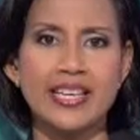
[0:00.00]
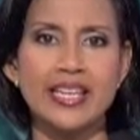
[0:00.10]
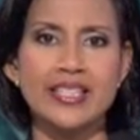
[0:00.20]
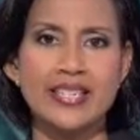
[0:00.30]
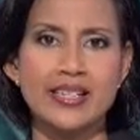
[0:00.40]
the
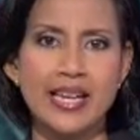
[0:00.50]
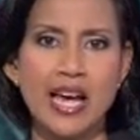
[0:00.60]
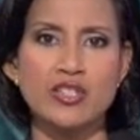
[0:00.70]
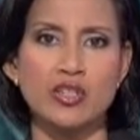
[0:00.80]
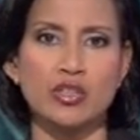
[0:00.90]

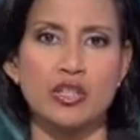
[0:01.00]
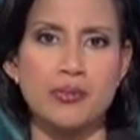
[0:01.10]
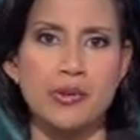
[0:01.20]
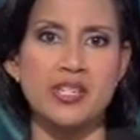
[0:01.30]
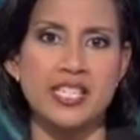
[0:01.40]
international
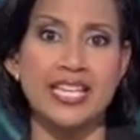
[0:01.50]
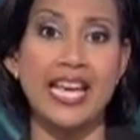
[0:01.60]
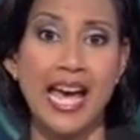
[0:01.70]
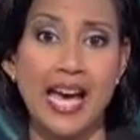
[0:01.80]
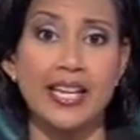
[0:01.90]
community
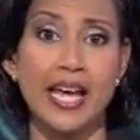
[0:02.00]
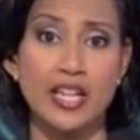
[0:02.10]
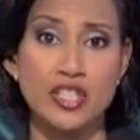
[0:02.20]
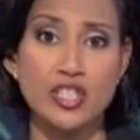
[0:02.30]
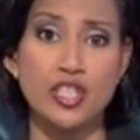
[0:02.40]
can
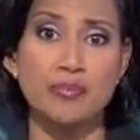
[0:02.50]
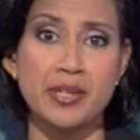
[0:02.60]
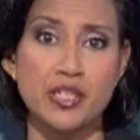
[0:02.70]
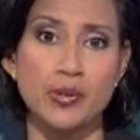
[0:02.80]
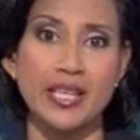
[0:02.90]
and should
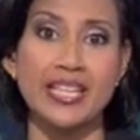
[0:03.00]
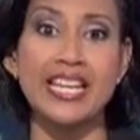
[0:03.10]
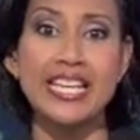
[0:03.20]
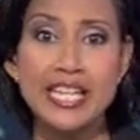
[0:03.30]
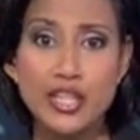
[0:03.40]
be doing? The
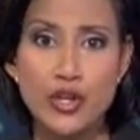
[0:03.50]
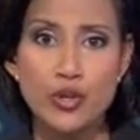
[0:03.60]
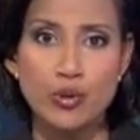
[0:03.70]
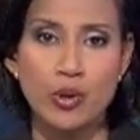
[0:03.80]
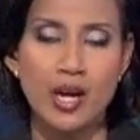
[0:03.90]

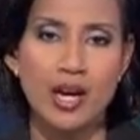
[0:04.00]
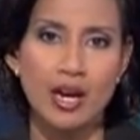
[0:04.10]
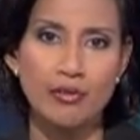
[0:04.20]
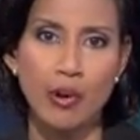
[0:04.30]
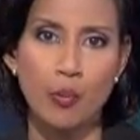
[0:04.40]
EU,
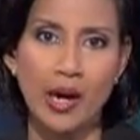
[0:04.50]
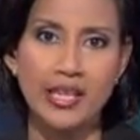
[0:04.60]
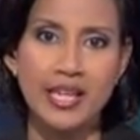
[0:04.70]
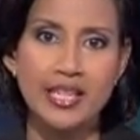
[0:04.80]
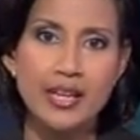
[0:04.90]
for
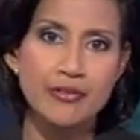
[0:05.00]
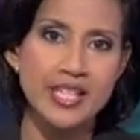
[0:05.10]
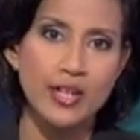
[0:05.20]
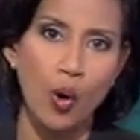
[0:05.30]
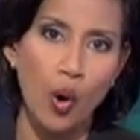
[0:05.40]
one,
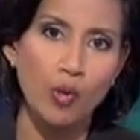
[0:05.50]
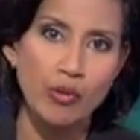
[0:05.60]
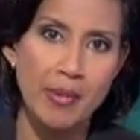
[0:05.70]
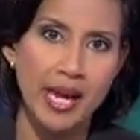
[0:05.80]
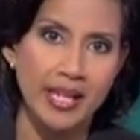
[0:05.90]
lifting all
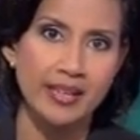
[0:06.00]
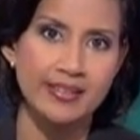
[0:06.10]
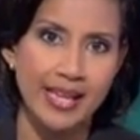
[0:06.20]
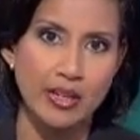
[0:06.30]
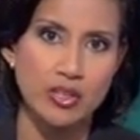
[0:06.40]
remaining
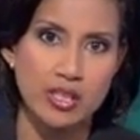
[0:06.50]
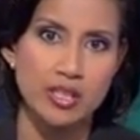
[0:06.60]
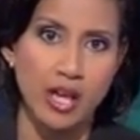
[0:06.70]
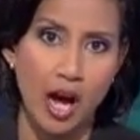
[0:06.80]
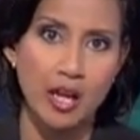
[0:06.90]

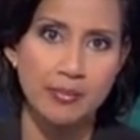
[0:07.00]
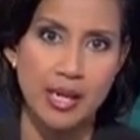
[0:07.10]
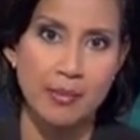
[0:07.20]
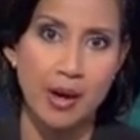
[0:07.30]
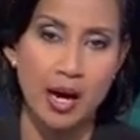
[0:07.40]
sanctions on
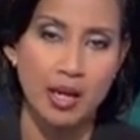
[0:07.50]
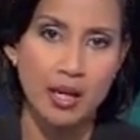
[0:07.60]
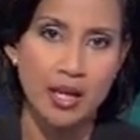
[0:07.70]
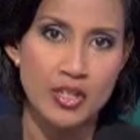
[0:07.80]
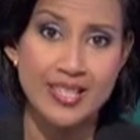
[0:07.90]
Myanmar
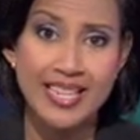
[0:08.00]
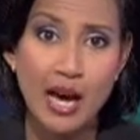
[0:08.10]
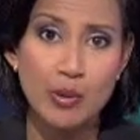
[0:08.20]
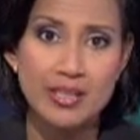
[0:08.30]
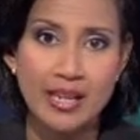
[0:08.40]
just
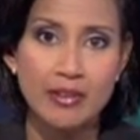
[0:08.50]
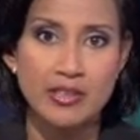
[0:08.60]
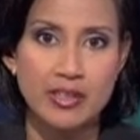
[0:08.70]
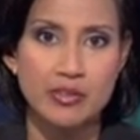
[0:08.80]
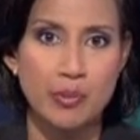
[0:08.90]
hours
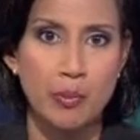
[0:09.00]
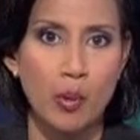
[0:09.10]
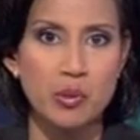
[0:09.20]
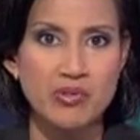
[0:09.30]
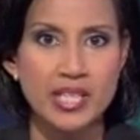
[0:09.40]
after this
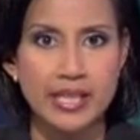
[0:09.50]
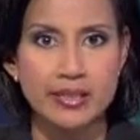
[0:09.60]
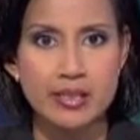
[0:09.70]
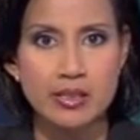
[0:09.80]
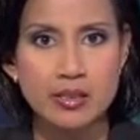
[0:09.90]
report was
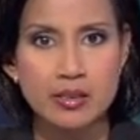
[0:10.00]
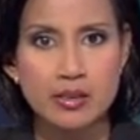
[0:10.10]
released.